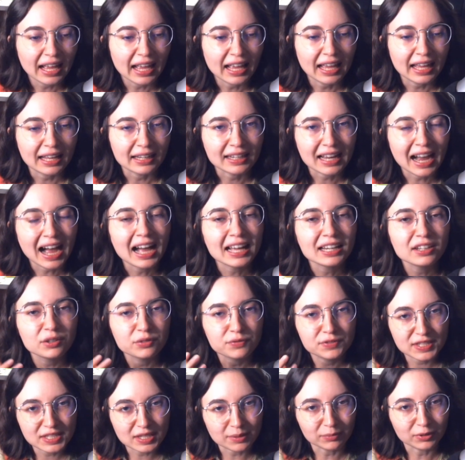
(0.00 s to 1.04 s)
and kind of
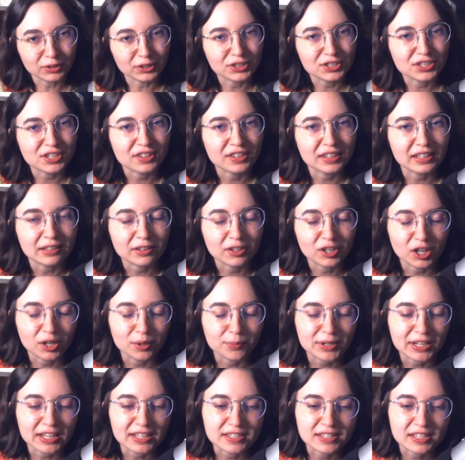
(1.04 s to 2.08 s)
similar to the
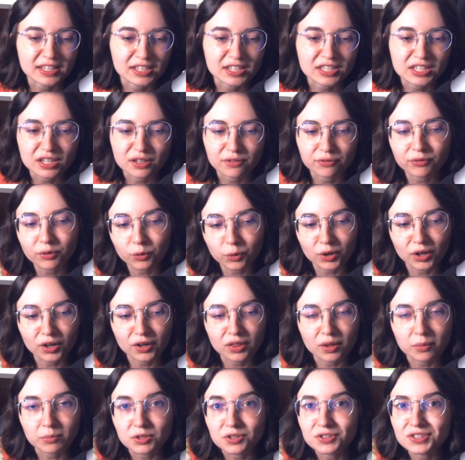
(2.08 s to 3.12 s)
Kirby N64.
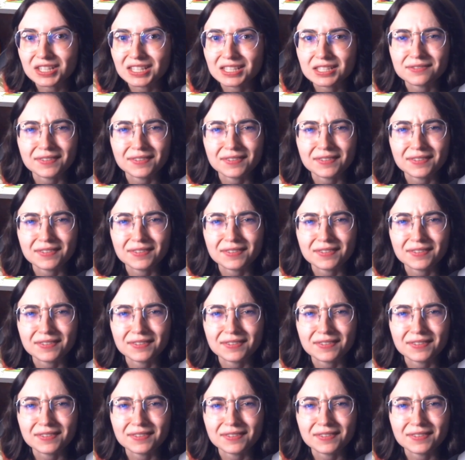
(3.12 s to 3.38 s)
The music's